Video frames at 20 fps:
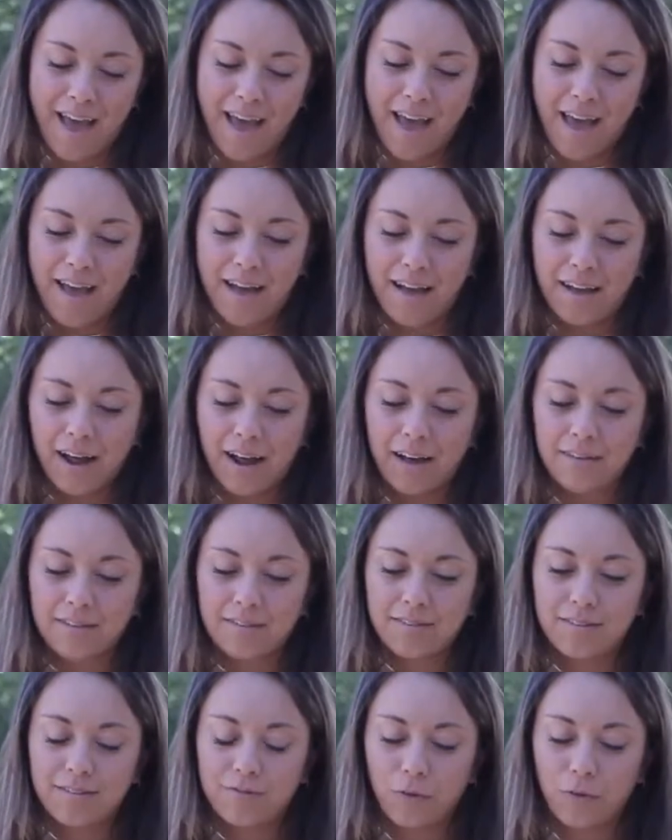It
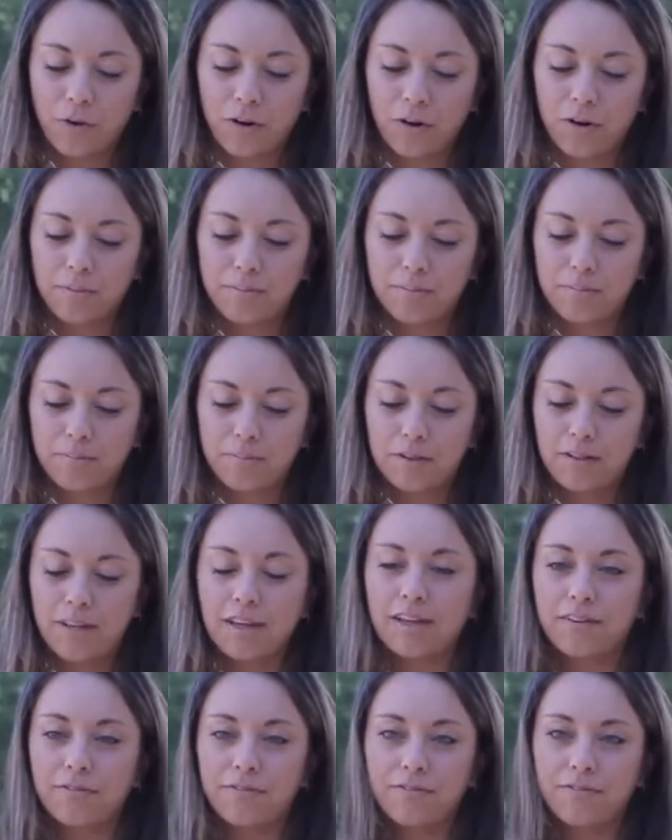asks for
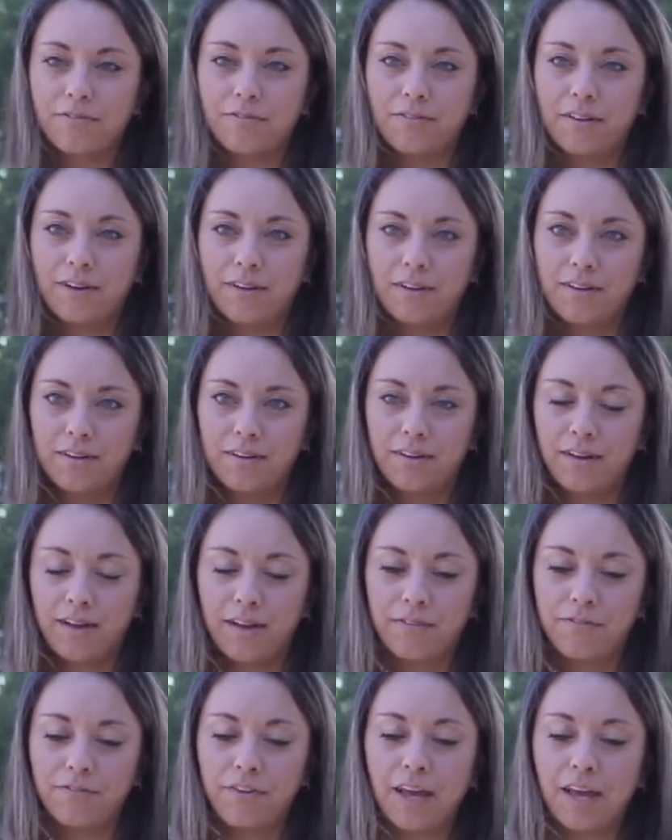belief
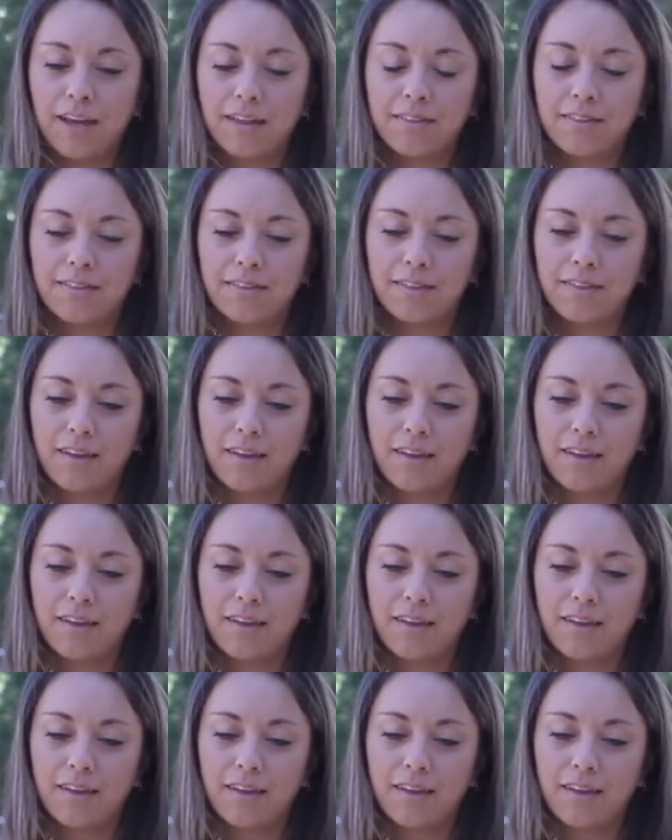and faith,